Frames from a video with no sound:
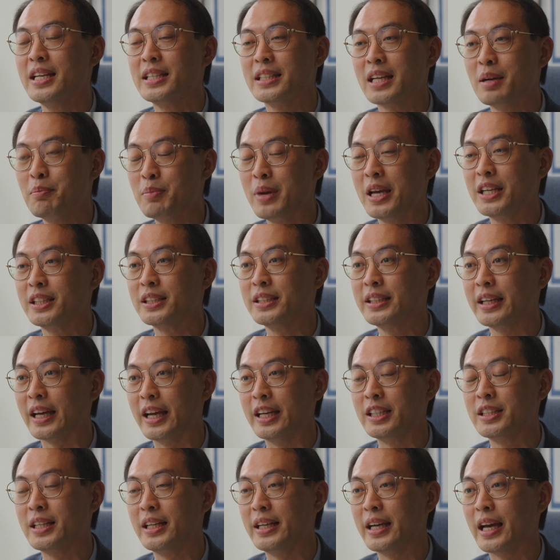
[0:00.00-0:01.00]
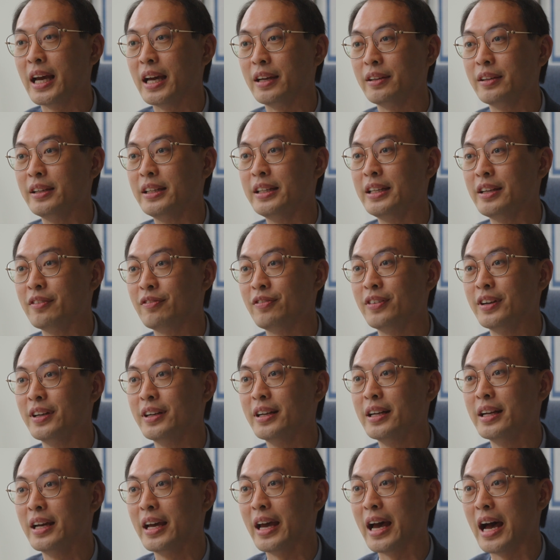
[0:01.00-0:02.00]
Some patients can actually have a
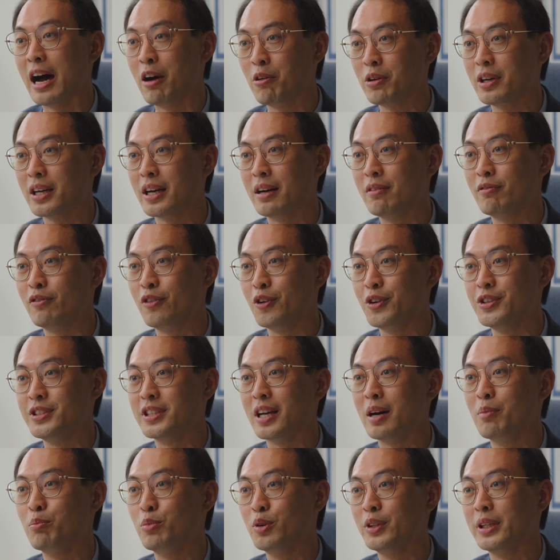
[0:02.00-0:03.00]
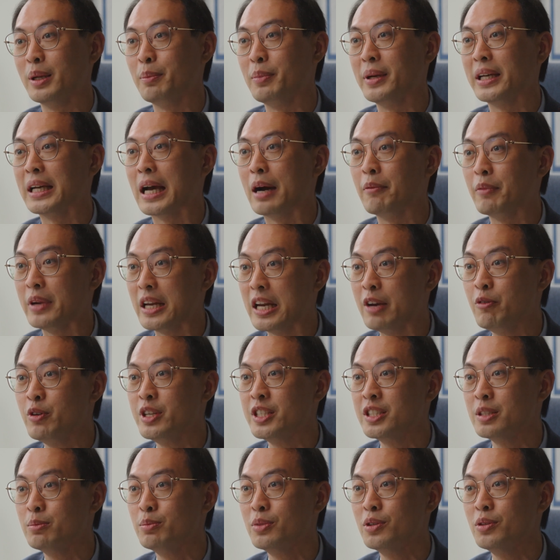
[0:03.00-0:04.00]
different outcome. For example, they become
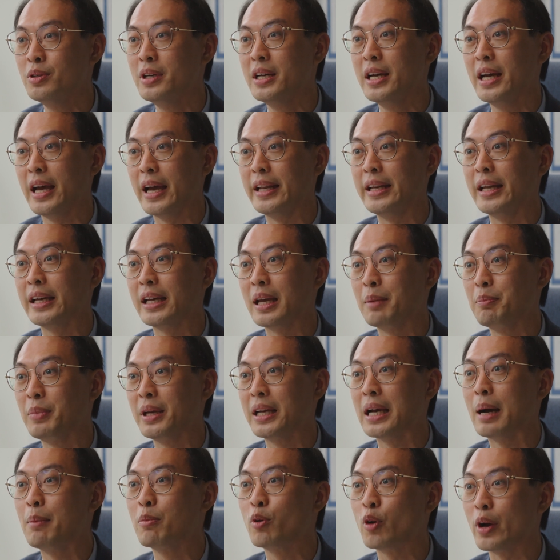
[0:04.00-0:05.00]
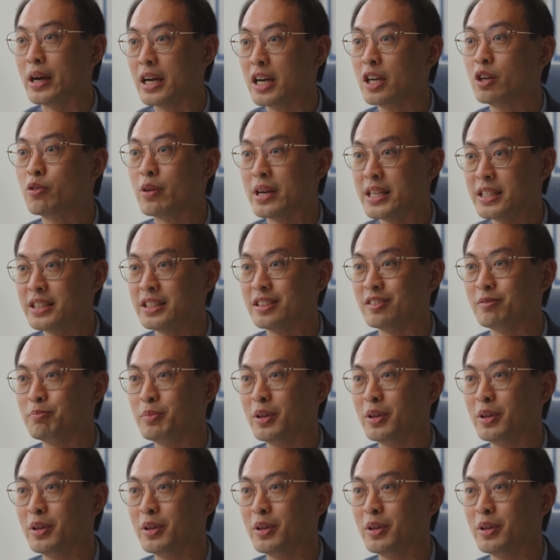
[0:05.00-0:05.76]
irritable and they can become quite aggressive